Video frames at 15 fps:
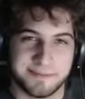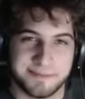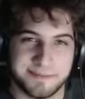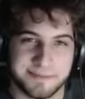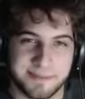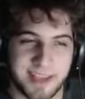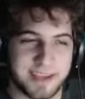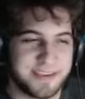
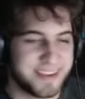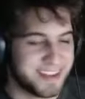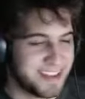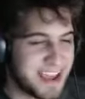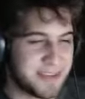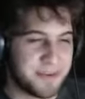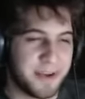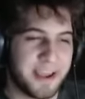
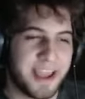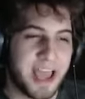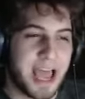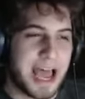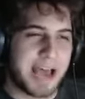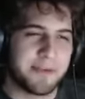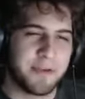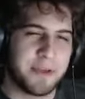
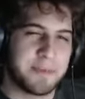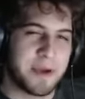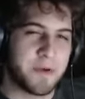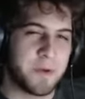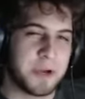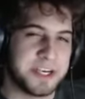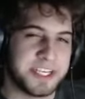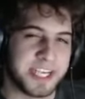I've only met
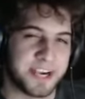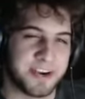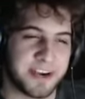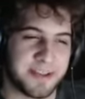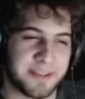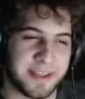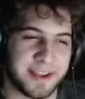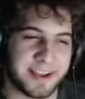one Jared, I
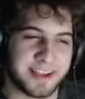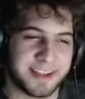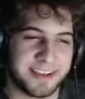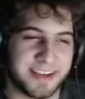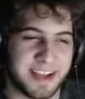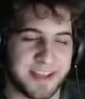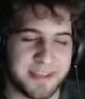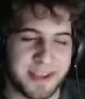think. I
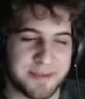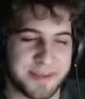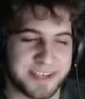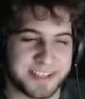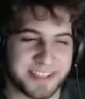think I mentioned this in the